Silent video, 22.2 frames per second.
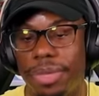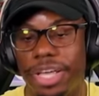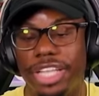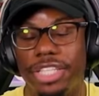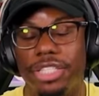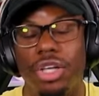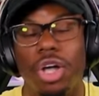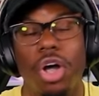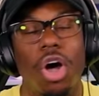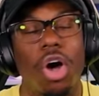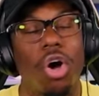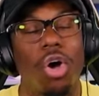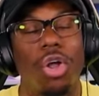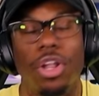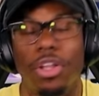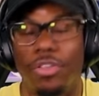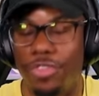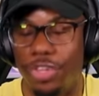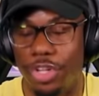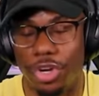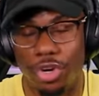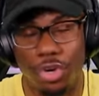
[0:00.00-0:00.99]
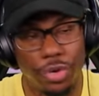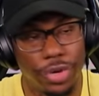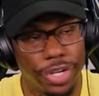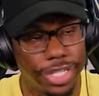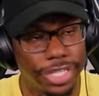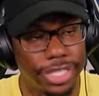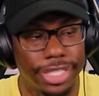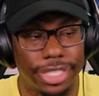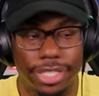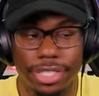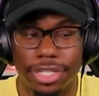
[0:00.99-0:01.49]
makes all of the
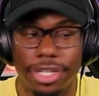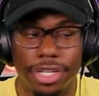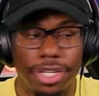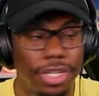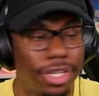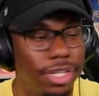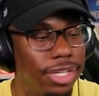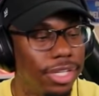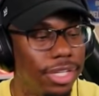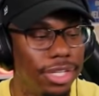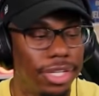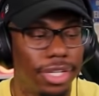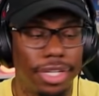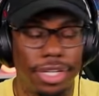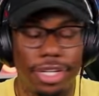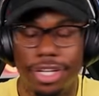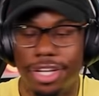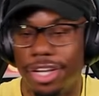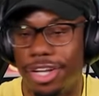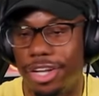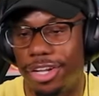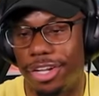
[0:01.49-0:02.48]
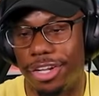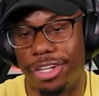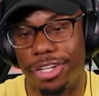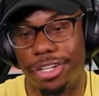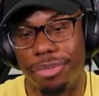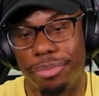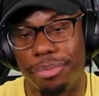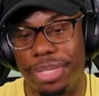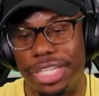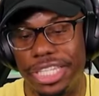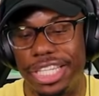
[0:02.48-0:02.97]
noise. Uh,
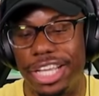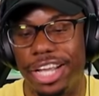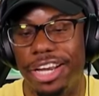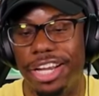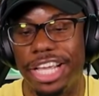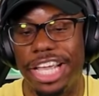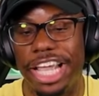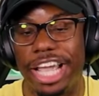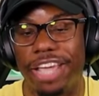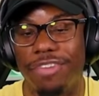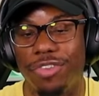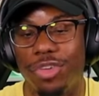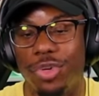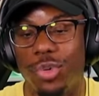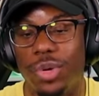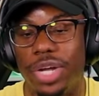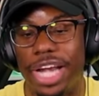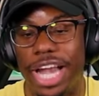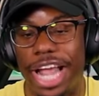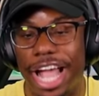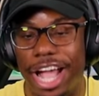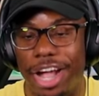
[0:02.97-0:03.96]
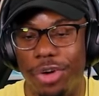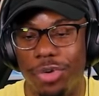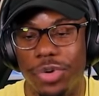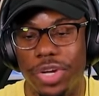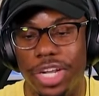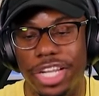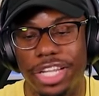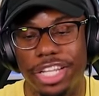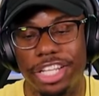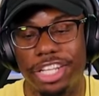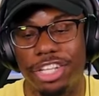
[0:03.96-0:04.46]
Miss Honey gave you an
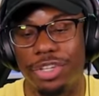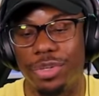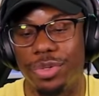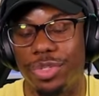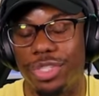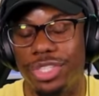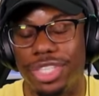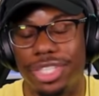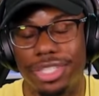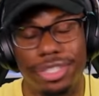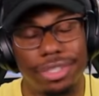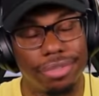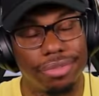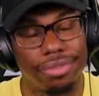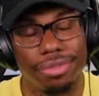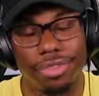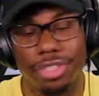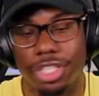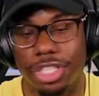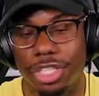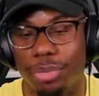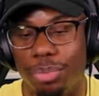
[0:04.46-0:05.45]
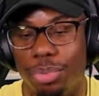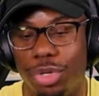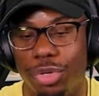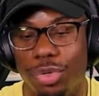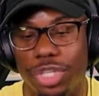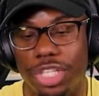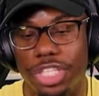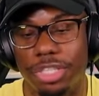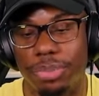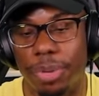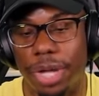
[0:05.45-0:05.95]
out and then you you
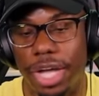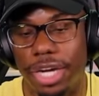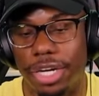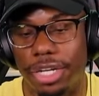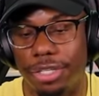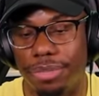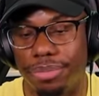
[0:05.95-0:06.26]
blew your spot